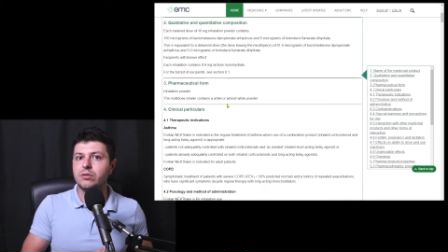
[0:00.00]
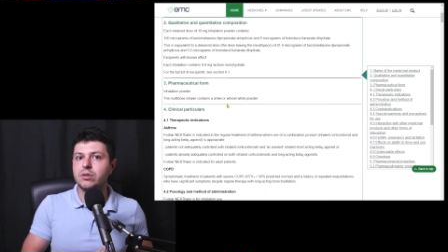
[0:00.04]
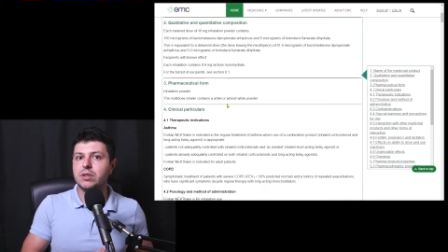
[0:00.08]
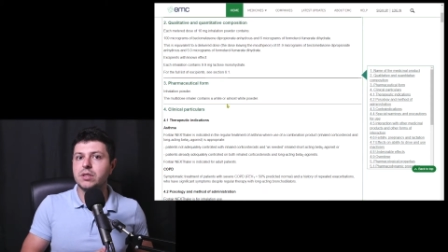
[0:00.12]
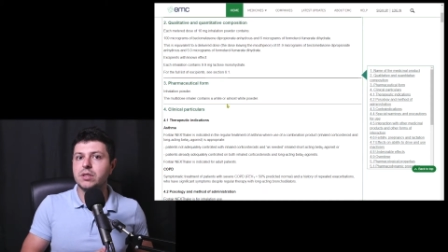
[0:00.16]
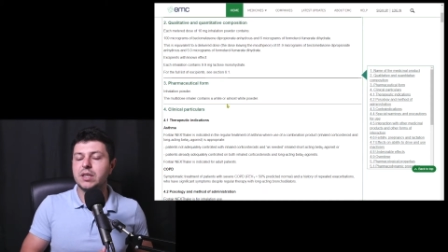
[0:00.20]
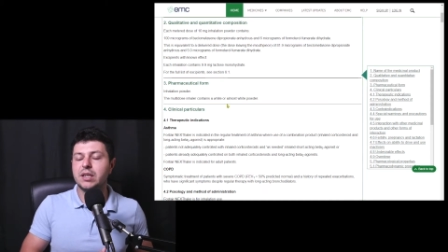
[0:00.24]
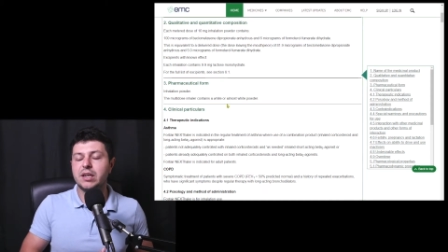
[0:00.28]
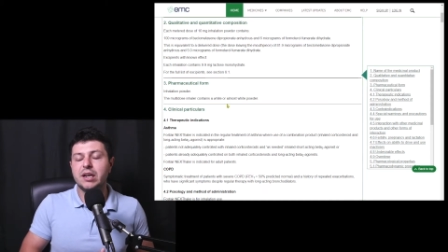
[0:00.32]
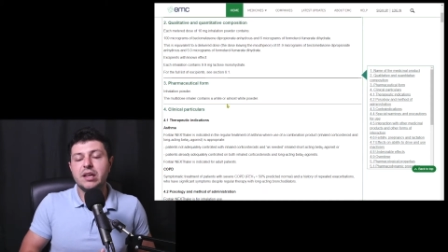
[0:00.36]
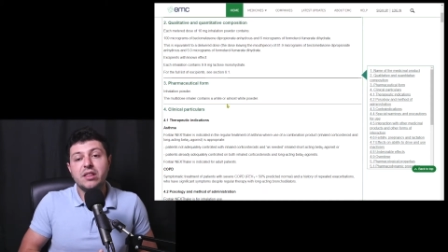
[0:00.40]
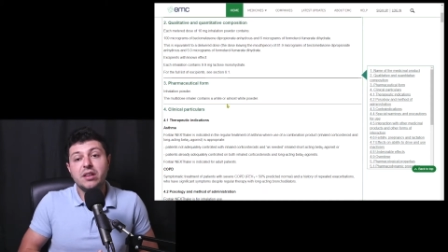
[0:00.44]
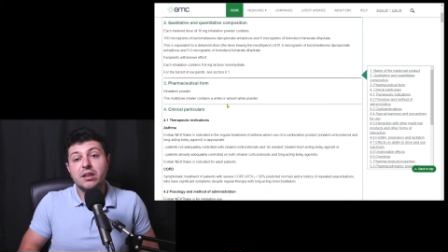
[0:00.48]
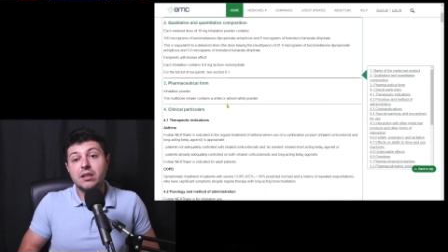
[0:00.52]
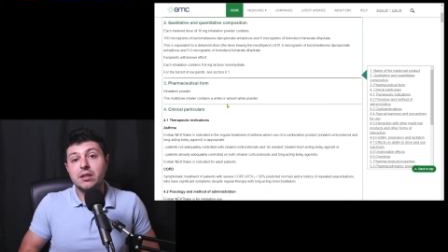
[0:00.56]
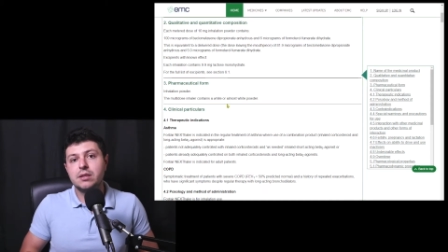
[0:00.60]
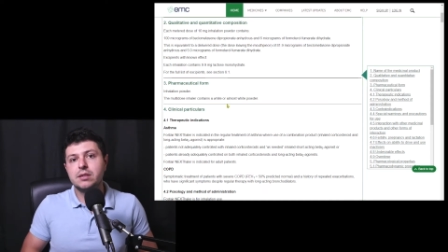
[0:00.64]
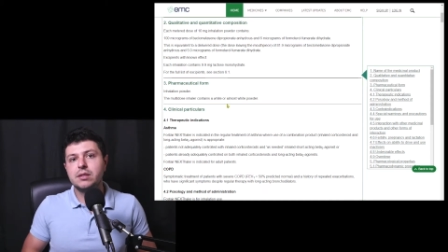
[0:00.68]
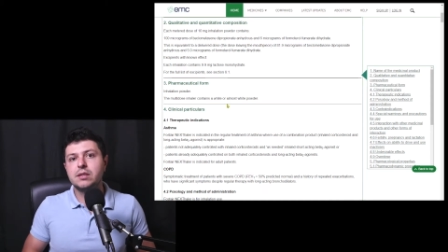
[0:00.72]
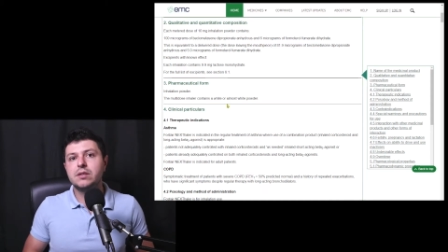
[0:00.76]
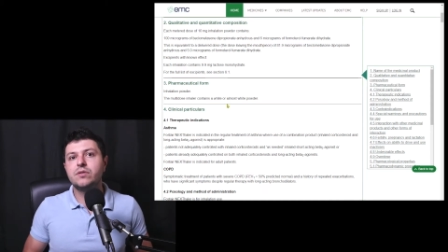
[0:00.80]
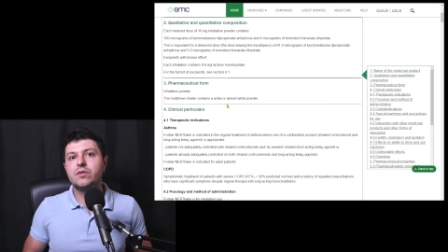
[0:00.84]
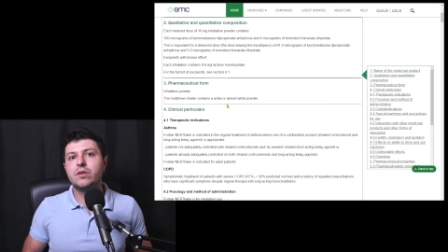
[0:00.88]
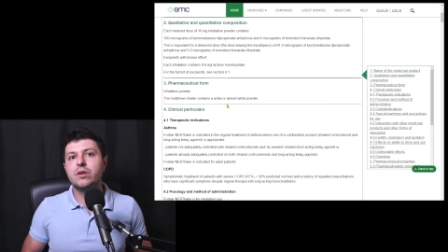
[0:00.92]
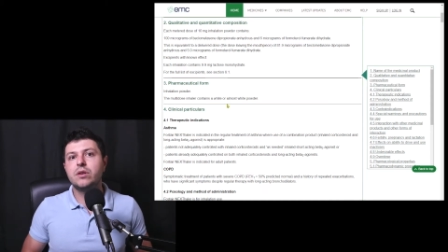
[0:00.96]
And I think this is
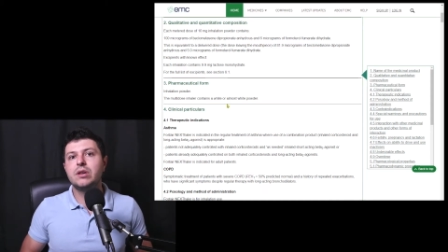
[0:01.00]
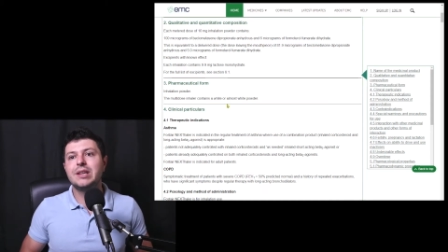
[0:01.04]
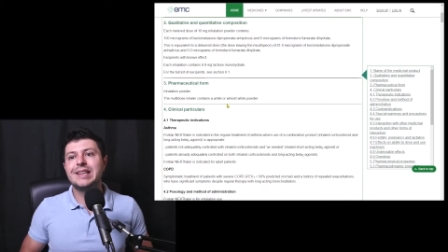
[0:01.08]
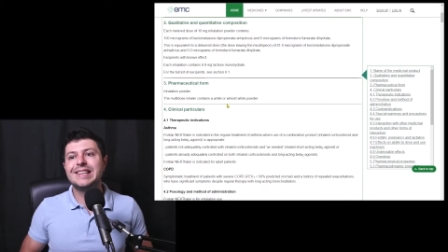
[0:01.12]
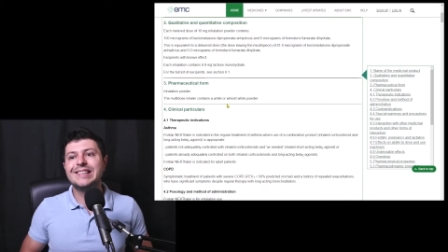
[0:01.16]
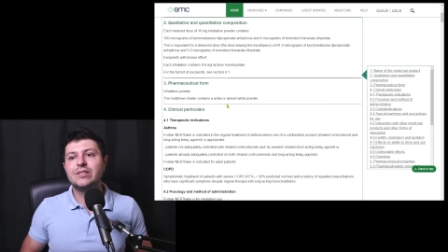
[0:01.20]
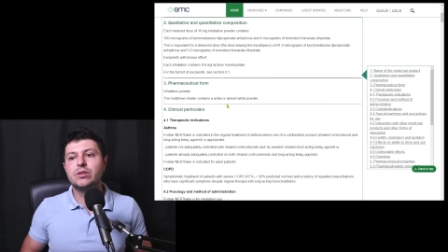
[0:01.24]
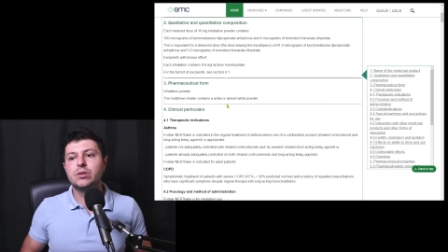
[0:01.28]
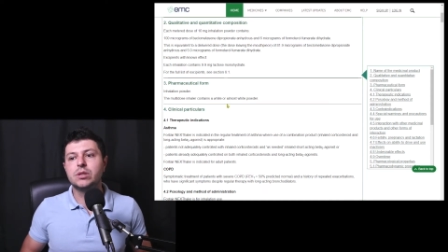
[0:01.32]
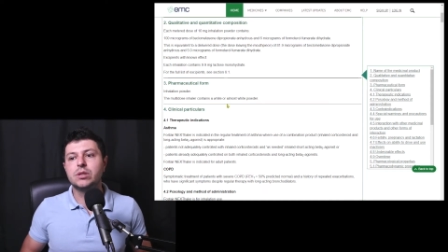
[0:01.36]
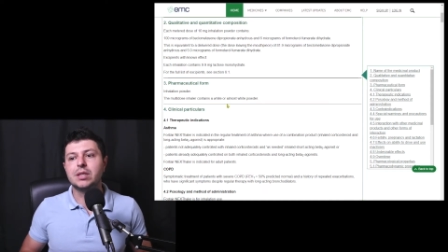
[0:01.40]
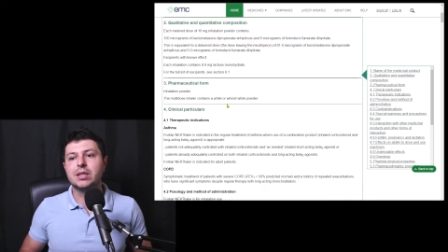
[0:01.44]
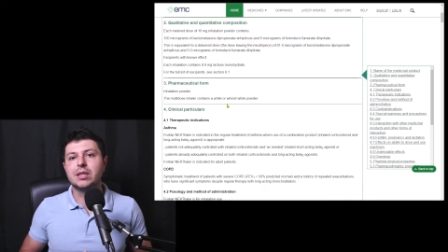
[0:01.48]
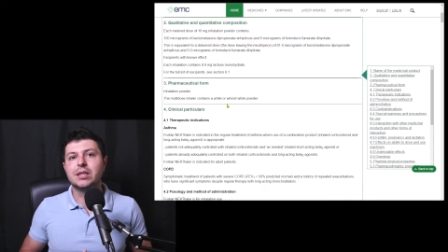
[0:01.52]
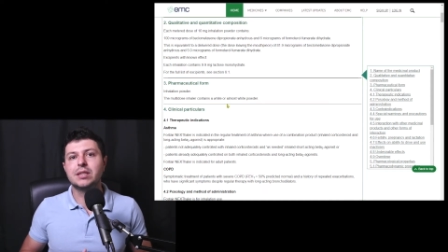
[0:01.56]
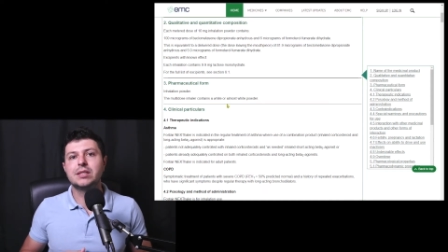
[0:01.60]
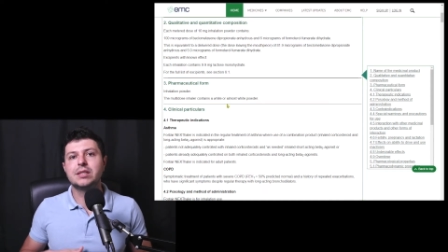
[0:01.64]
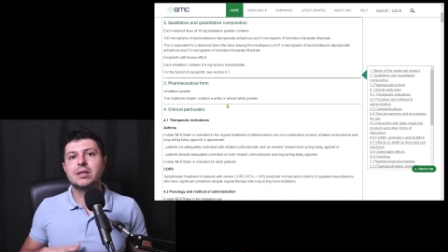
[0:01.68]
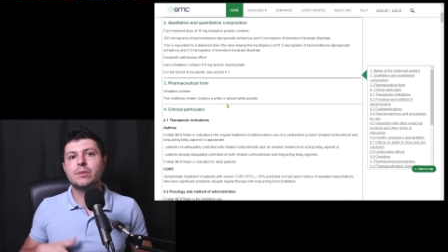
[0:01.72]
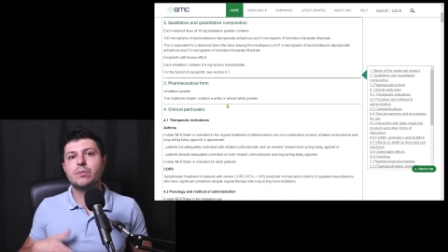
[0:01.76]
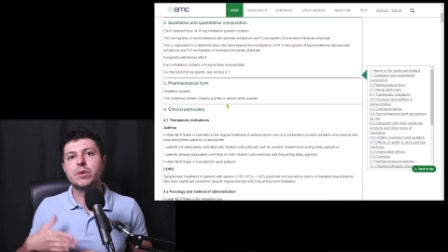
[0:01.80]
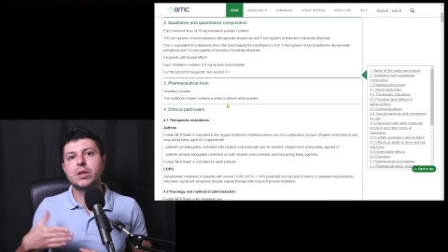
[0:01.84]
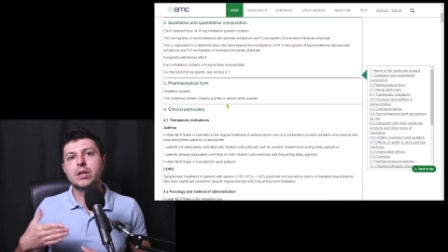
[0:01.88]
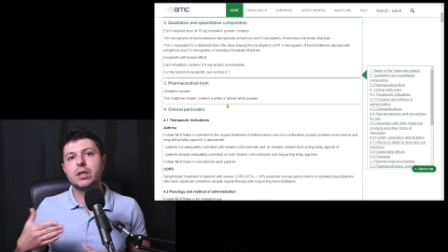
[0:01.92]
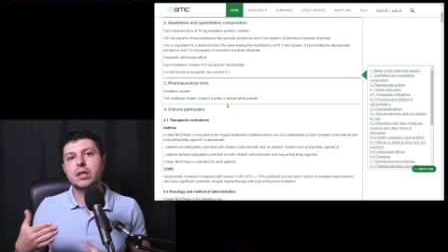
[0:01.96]
very interesting. It's
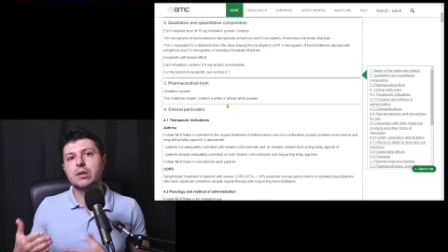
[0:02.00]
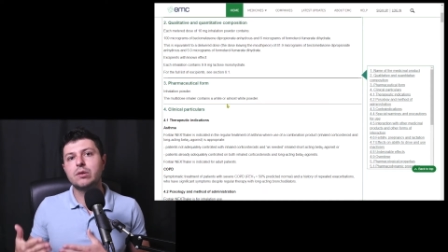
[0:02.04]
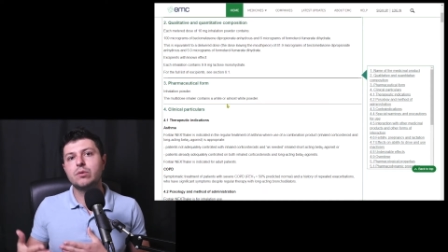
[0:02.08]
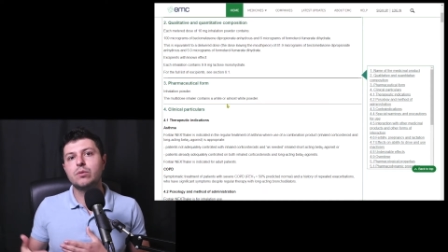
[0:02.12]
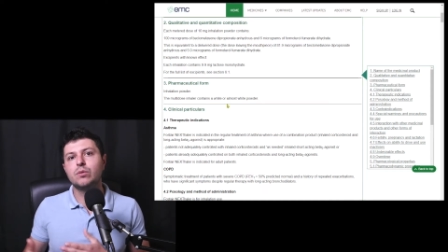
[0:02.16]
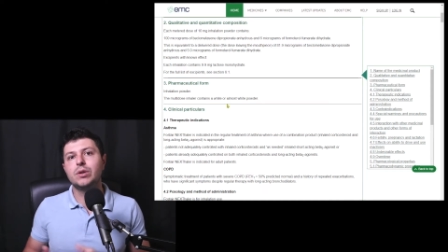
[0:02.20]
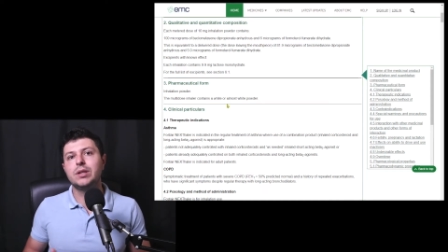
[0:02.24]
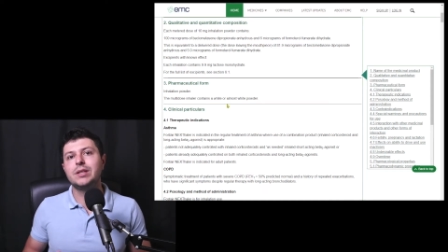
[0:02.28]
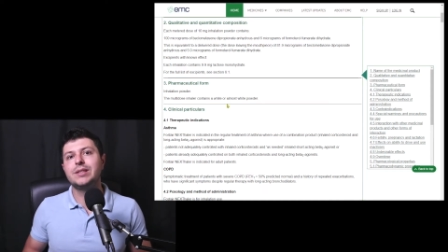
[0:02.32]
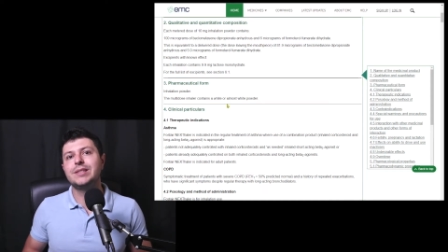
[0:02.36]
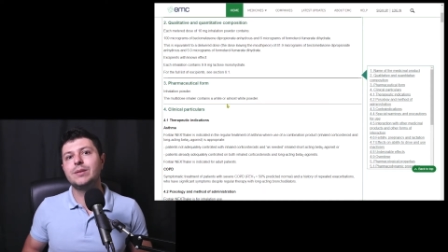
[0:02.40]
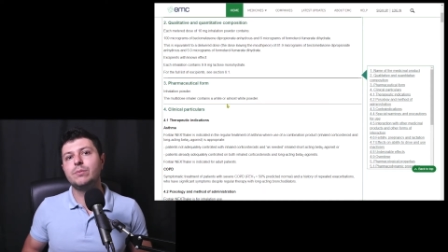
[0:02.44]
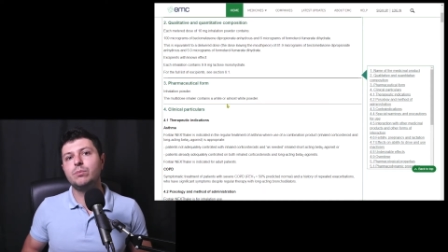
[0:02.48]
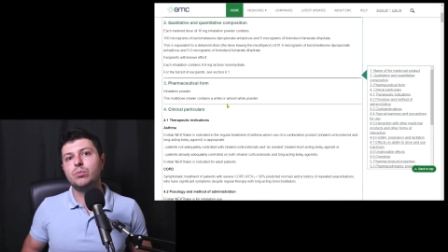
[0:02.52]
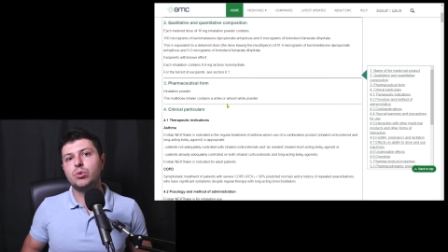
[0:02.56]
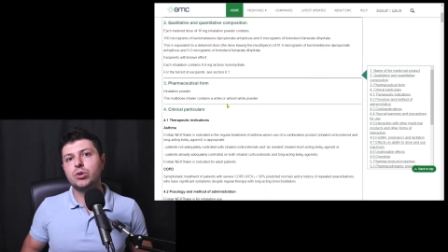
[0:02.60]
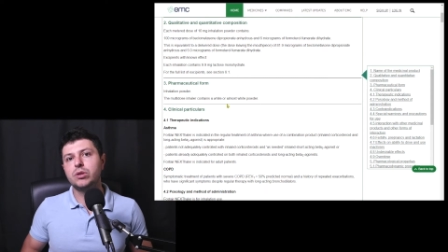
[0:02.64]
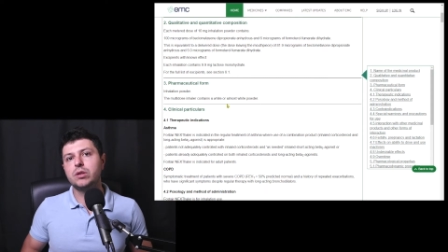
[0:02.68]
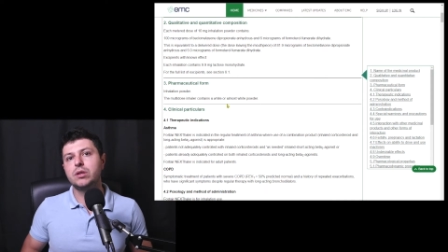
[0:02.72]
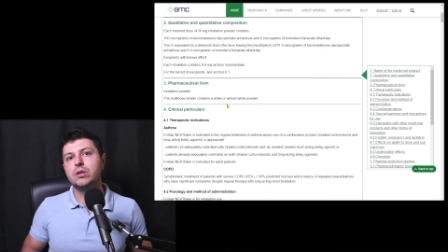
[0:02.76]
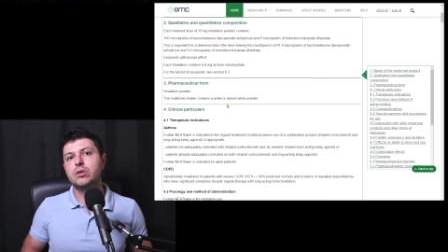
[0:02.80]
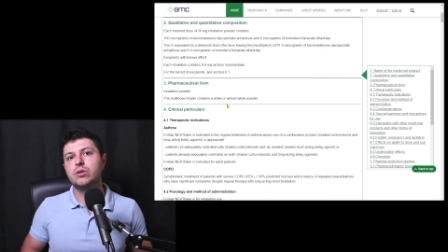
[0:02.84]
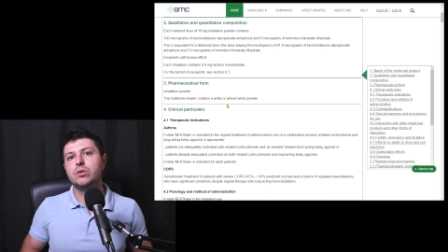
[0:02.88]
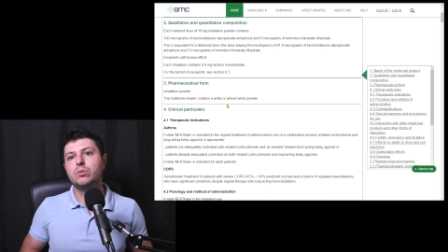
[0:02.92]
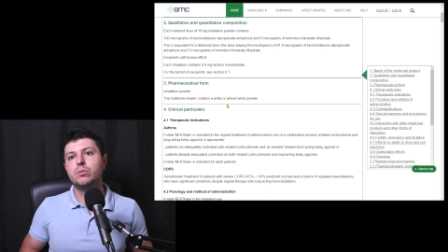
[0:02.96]
something that it's important
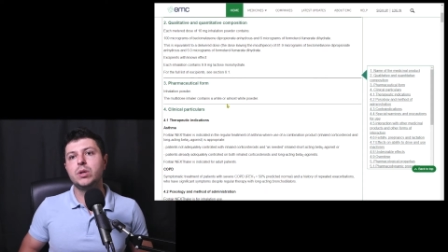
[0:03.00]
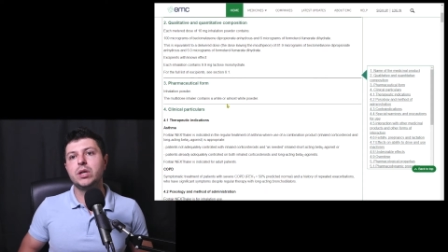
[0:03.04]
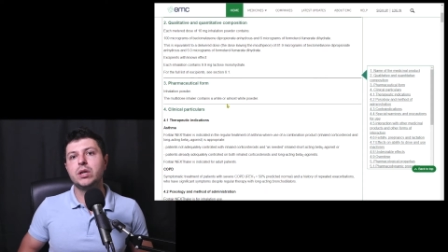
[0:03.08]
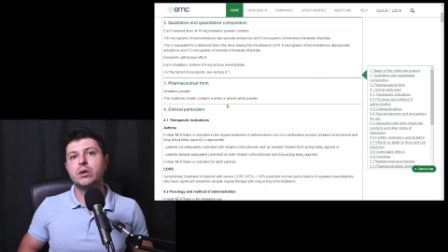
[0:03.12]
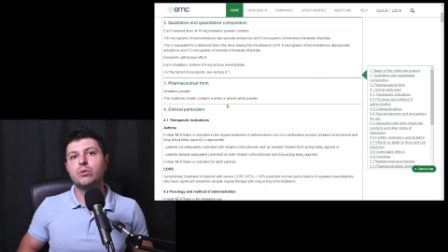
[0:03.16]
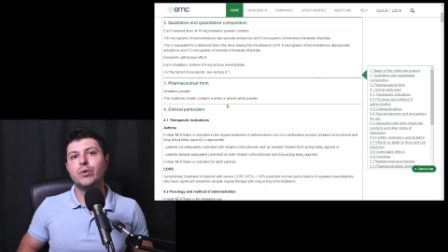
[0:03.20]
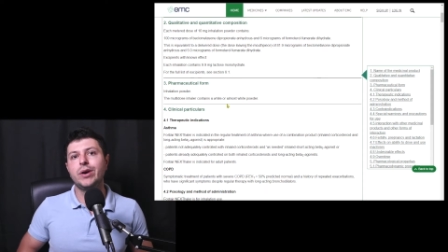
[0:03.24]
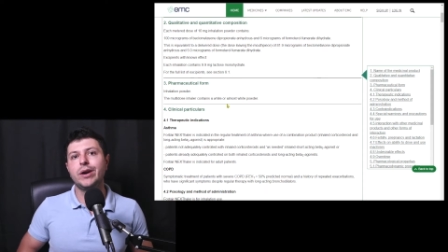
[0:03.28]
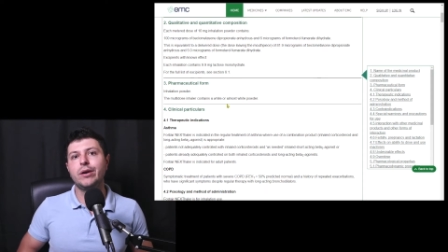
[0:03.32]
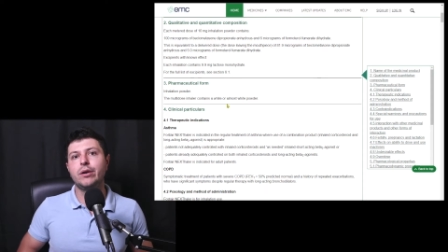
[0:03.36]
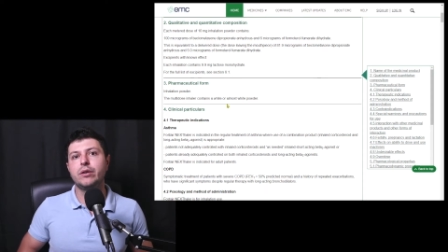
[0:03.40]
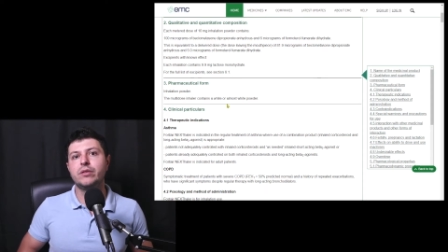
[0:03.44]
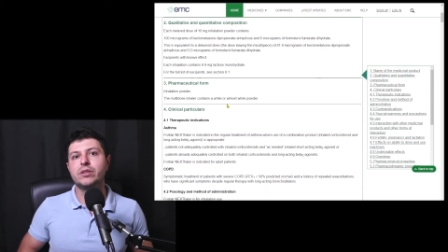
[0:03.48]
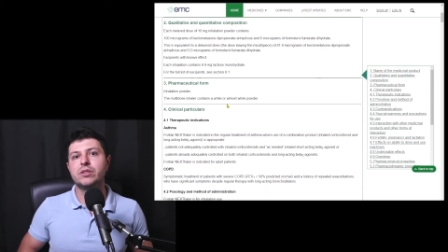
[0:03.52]
to be aware of